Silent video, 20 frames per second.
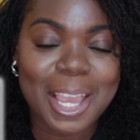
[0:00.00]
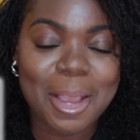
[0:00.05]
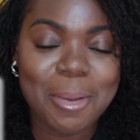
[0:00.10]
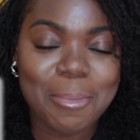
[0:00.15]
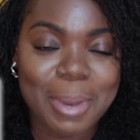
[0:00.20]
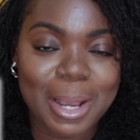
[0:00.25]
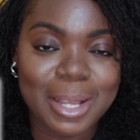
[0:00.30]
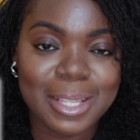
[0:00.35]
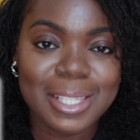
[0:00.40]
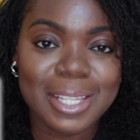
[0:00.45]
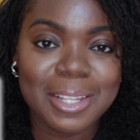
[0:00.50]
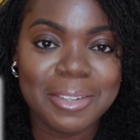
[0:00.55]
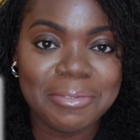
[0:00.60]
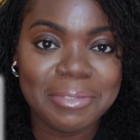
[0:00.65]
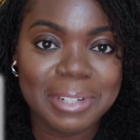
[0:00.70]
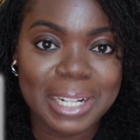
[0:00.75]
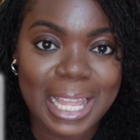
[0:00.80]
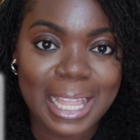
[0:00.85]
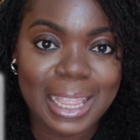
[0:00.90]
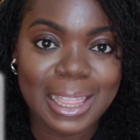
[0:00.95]
amounts of
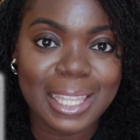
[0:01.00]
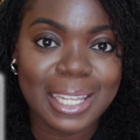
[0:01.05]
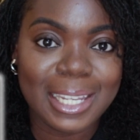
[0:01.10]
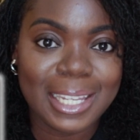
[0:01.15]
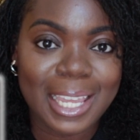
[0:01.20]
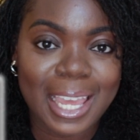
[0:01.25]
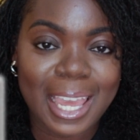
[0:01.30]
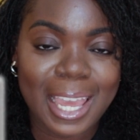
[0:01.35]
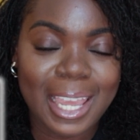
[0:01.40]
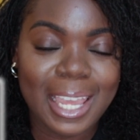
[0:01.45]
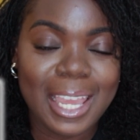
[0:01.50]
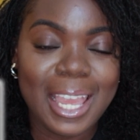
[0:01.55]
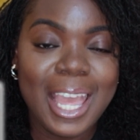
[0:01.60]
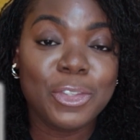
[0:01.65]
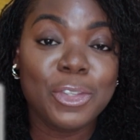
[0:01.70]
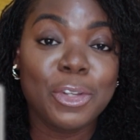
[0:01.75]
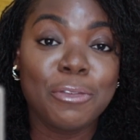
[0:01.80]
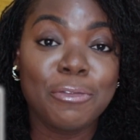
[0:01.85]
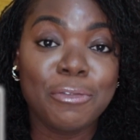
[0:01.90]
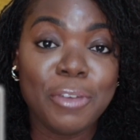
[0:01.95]
length. Okay,
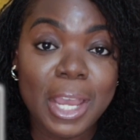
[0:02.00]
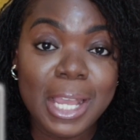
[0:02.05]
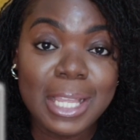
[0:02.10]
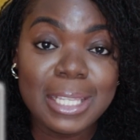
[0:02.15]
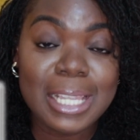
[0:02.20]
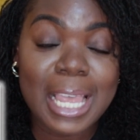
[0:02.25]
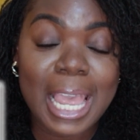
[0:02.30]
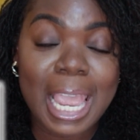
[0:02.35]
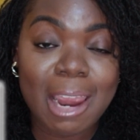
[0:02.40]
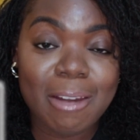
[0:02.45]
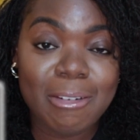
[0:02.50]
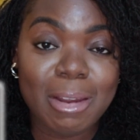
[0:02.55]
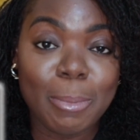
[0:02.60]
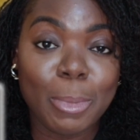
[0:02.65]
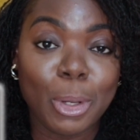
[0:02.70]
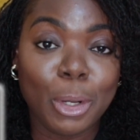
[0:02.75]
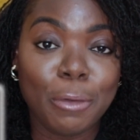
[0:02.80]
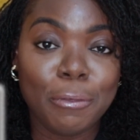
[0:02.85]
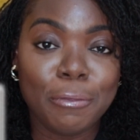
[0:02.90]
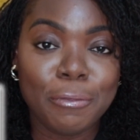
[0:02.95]
so the first area I'm
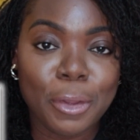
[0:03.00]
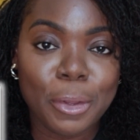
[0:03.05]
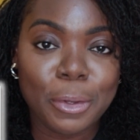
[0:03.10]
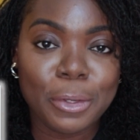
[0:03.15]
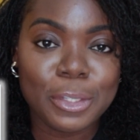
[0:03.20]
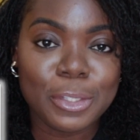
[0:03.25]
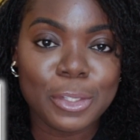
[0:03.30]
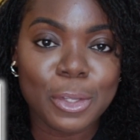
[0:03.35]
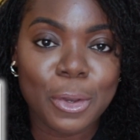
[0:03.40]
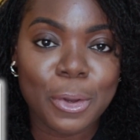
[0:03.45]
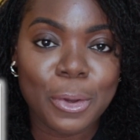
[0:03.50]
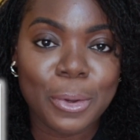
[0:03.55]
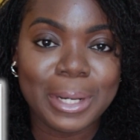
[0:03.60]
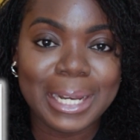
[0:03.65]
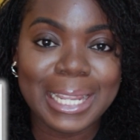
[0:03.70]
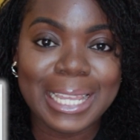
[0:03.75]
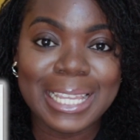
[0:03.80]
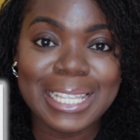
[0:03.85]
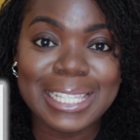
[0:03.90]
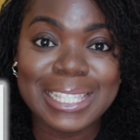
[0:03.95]
going to focus
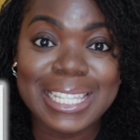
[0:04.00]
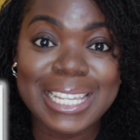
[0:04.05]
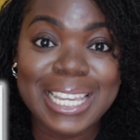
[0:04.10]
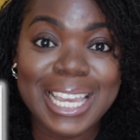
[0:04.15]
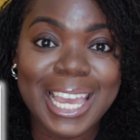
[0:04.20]
on is the